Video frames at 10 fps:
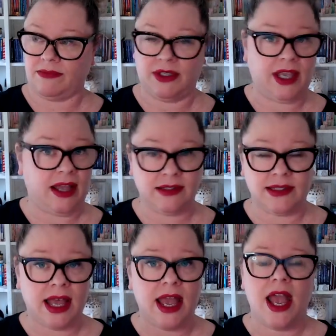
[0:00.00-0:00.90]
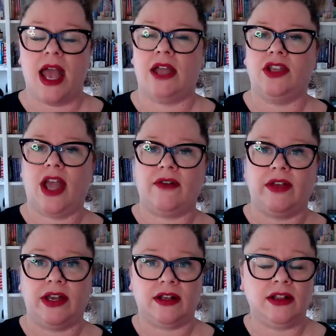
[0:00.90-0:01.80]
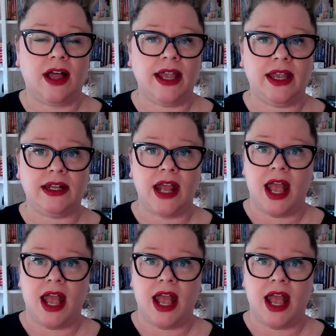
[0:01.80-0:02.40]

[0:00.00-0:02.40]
counselor and you have a client,